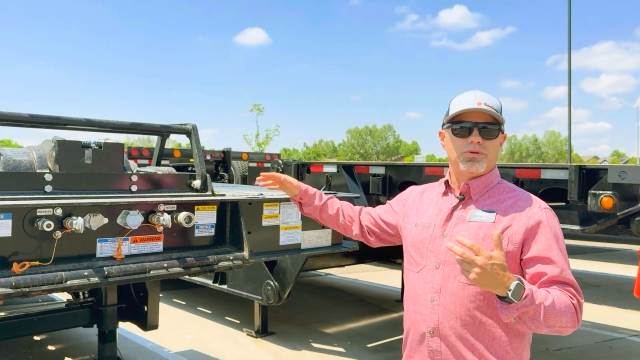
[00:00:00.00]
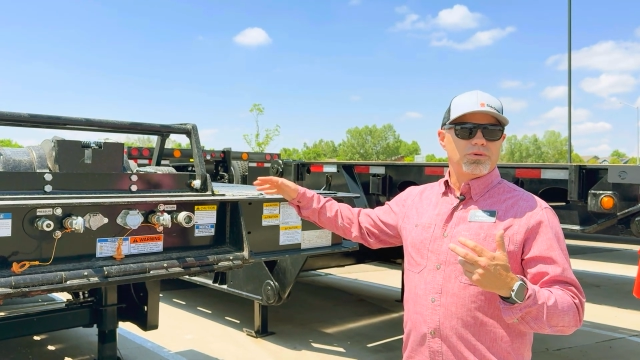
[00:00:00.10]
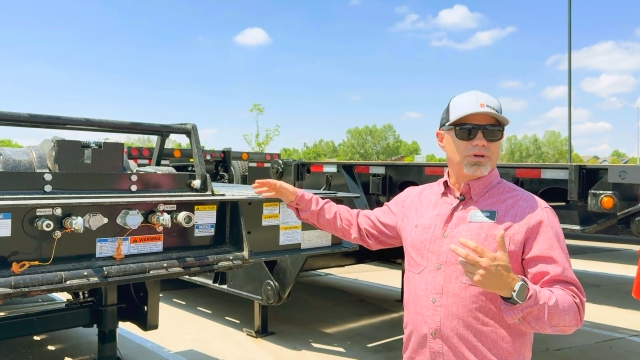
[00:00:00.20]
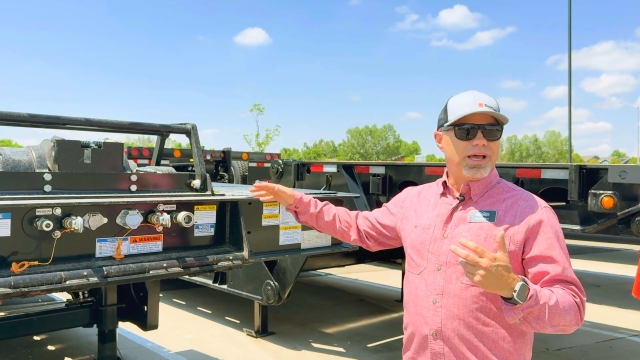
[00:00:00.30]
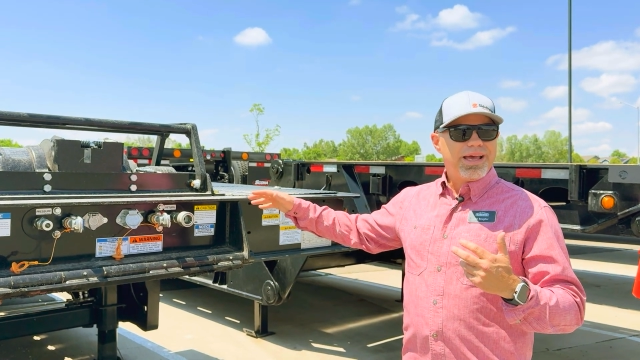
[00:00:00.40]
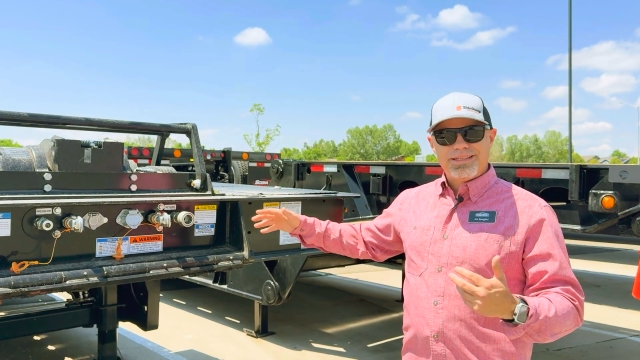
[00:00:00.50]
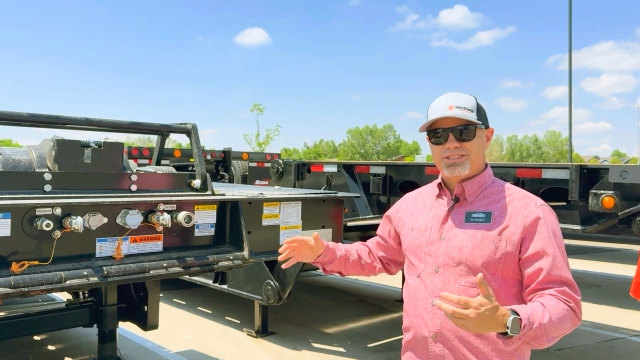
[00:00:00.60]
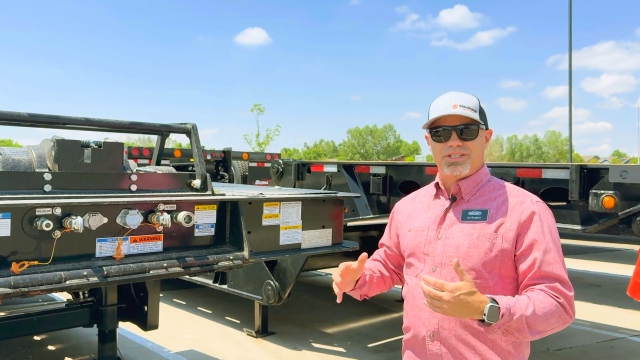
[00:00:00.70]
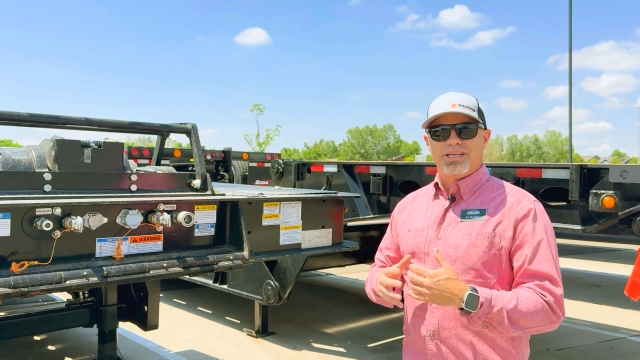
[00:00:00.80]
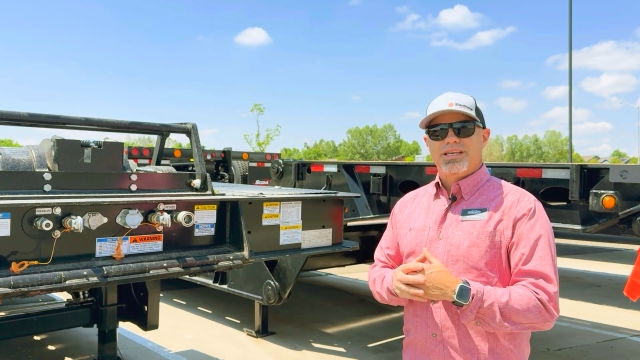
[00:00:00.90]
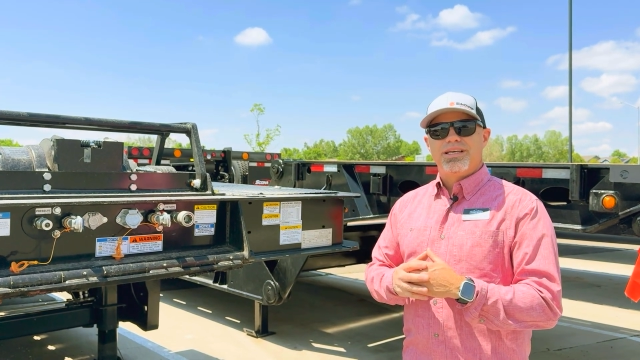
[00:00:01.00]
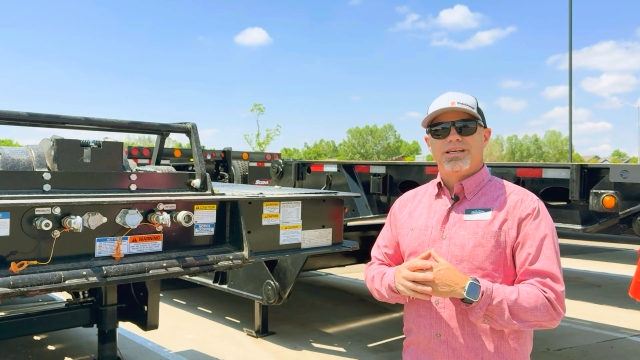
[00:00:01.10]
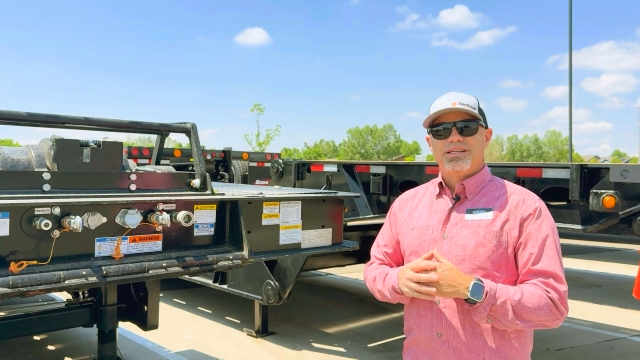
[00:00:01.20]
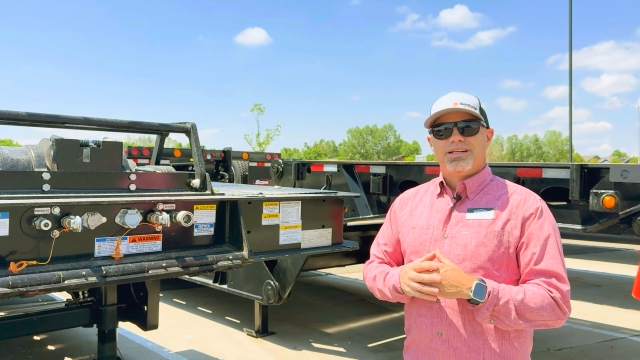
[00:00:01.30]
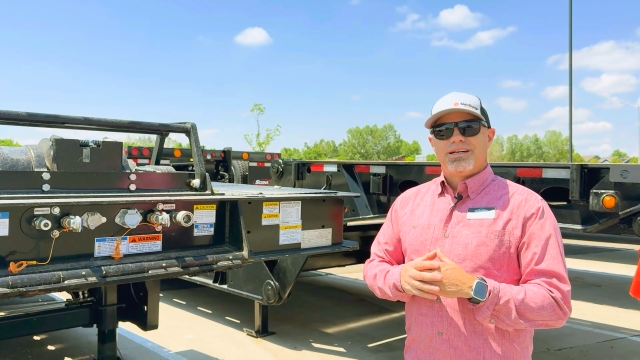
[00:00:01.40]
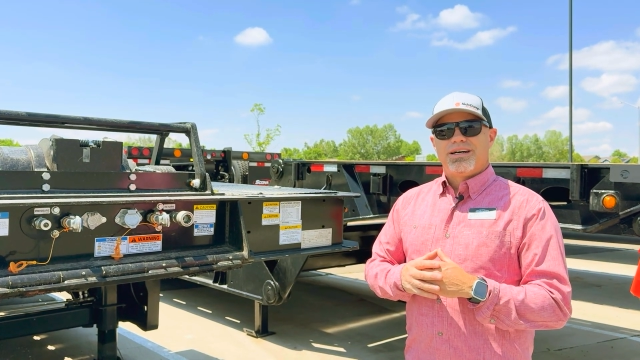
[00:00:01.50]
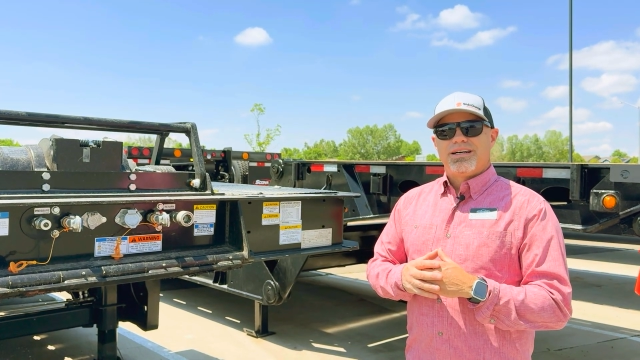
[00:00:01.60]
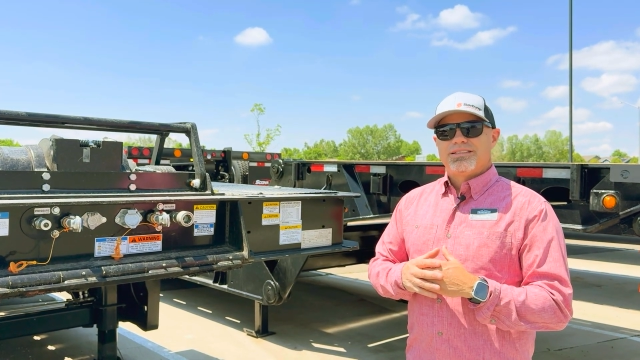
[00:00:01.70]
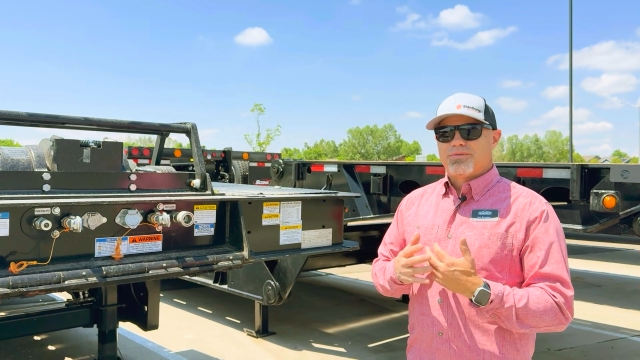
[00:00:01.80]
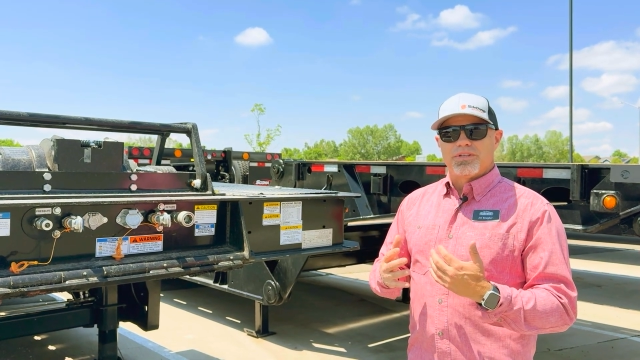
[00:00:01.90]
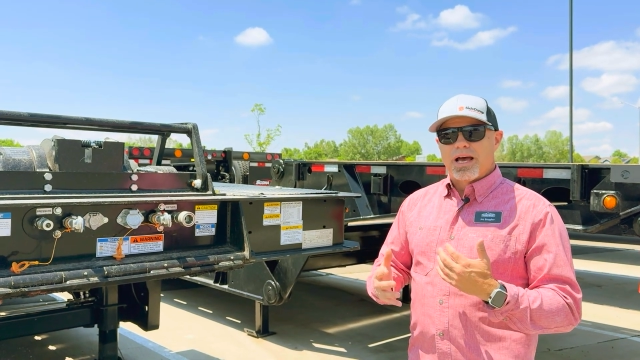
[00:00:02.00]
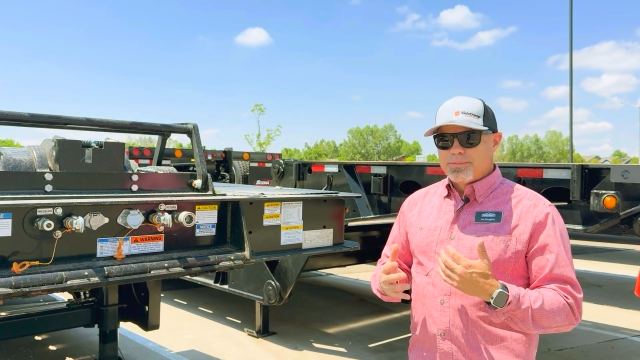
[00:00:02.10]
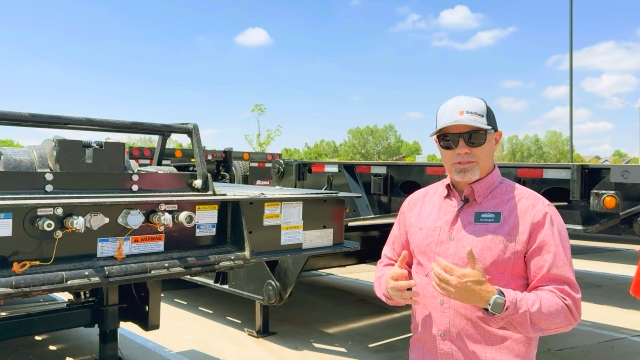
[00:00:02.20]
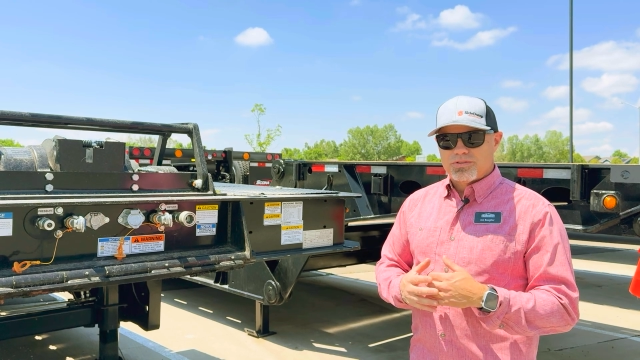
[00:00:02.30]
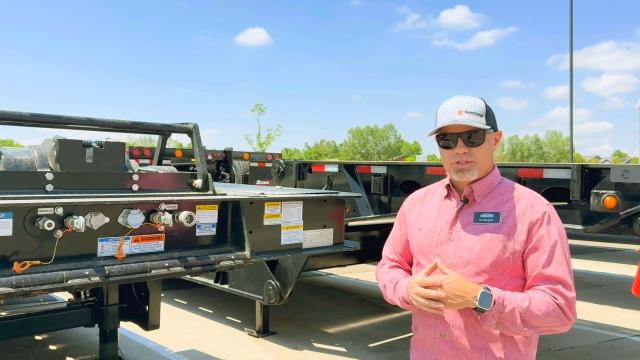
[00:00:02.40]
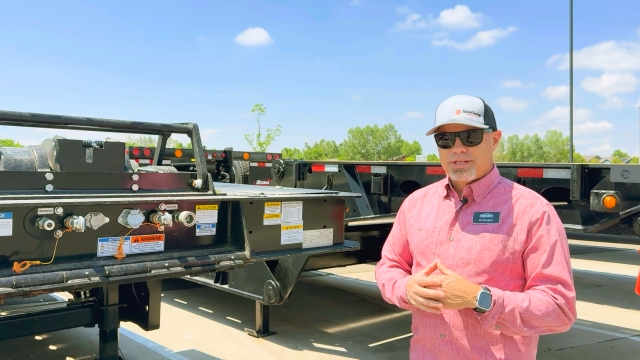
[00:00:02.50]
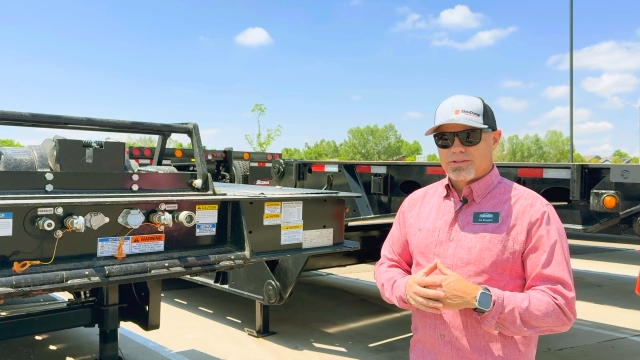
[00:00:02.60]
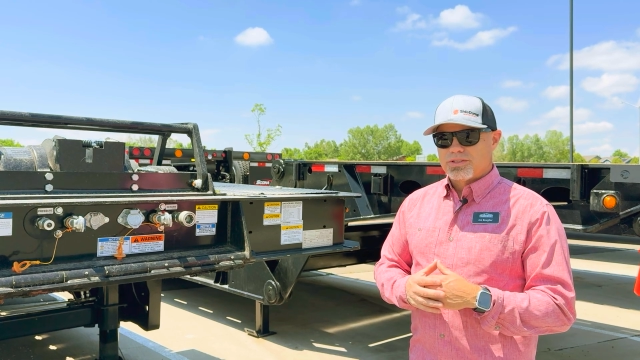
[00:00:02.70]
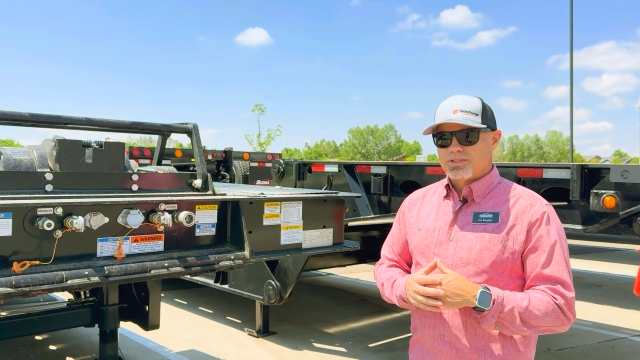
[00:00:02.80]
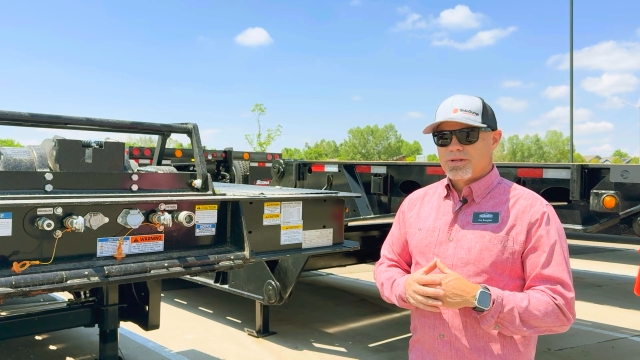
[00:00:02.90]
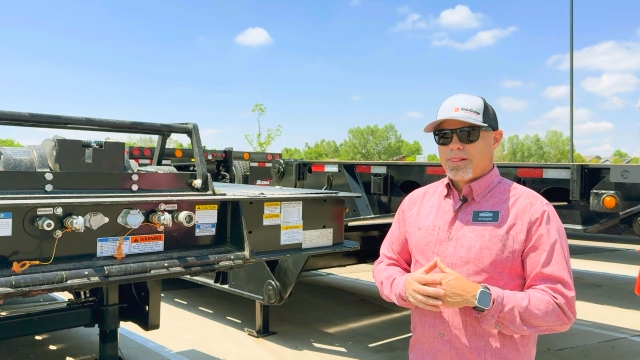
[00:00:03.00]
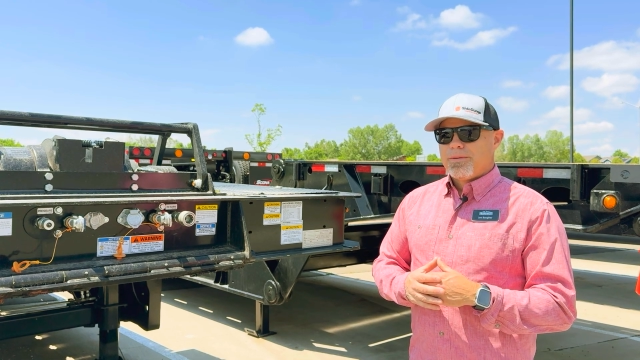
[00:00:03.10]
or a HT, different types of trailers.